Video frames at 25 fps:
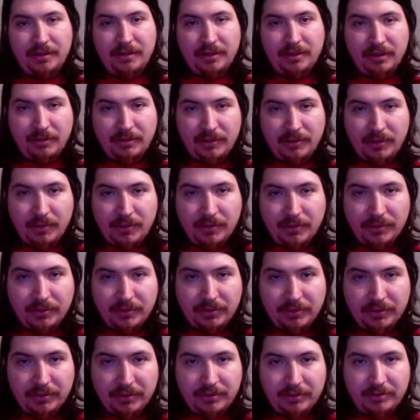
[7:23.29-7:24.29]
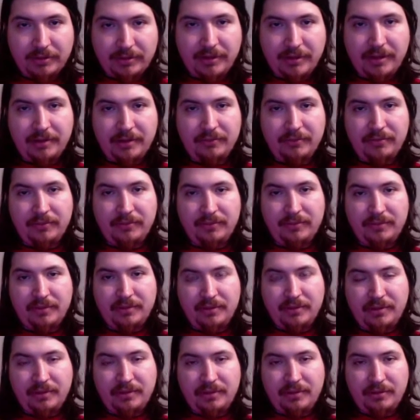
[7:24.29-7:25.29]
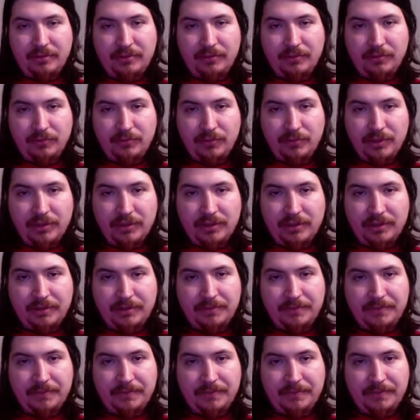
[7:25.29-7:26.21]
how many opportunities you have. Really.